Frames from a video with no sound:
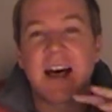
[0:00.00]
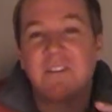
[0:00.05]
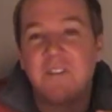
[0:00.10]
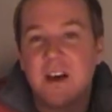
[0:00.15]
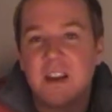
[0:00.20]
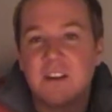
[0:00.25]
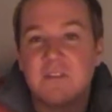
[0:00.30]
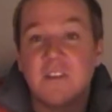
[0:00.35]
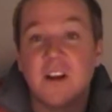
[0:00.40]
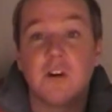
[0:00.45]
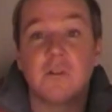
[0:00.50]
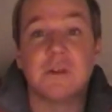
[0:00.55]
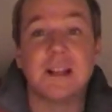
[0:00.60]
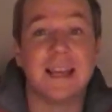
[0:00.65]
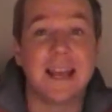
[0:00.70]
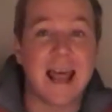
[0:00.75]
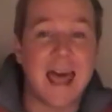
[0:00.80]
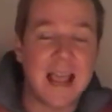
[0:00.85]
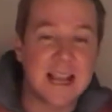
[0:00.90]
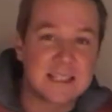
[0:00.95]
I found it very
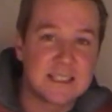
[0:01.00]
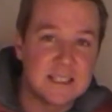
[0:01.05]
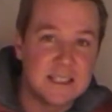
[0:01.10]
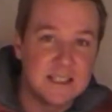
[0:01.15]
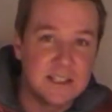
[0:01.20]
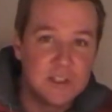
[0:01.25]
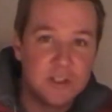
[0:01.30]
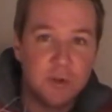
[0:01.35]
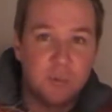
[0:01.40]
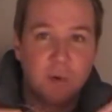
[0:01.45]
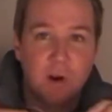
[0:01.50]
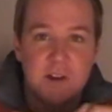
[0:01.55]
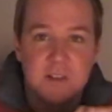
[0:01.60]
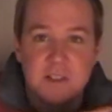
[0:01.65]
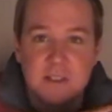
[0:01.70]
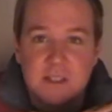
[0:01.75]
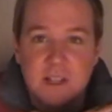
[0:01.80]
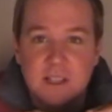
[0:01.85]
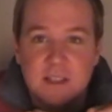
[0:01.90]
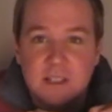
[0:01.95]
relaxing to do
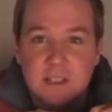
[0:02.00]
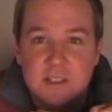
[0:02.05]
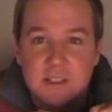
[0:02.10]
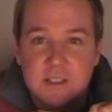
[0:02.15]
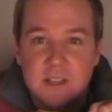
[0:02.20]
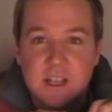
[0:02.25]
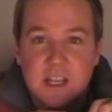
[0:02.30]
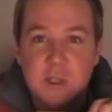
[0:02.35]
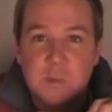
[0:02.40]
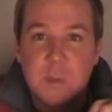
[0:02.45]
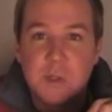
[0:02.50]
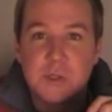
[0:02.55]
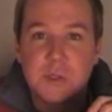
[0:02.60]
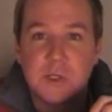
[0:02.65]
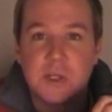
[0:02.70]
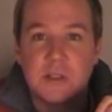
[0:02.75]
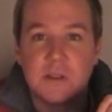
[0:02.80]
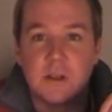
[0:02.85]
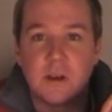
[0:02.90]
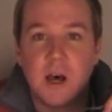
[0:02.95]
projects like this,
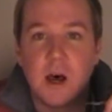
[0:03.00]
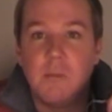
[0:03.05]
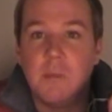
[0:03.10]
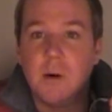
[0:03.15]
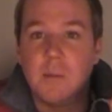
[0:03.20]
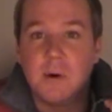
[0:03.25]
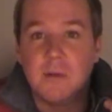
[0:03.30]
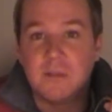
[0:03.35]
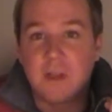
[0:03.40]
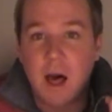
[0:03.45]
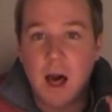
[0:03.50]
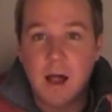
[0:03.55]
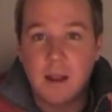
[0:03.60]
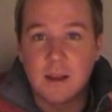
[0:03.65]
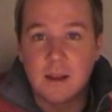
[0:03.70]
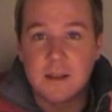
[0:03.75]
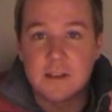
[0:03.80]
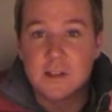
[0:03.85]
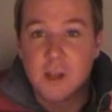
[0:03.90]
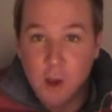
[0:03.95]
especially in the hubbub of the
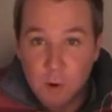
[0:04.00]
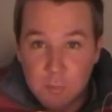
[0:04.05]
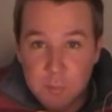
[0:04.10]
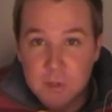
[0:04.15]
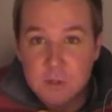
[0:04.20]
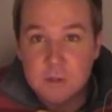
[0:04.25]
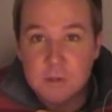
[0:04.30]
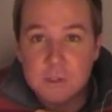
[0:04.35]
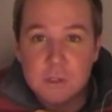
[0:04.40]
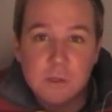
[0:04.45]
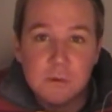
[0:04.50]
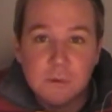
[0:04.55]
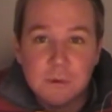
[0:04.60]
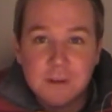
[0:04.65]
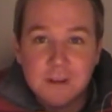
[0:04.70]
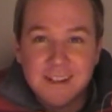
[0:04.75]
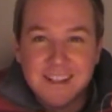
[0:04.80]
holidays. Hope you do too.